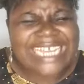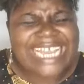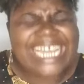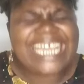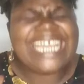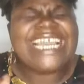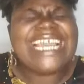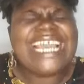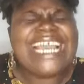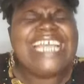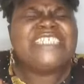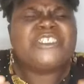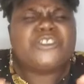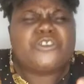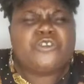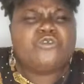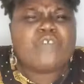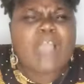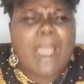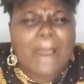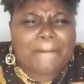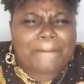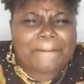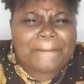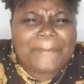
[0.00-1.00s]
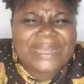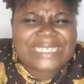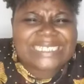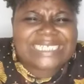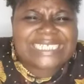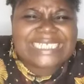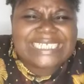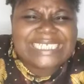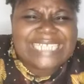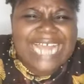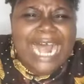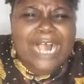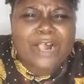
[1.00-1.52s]
He is your
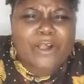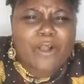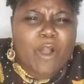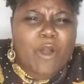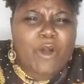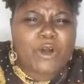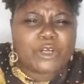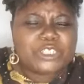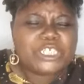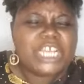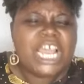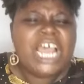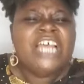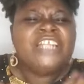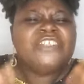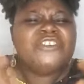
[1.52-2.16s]
personal God.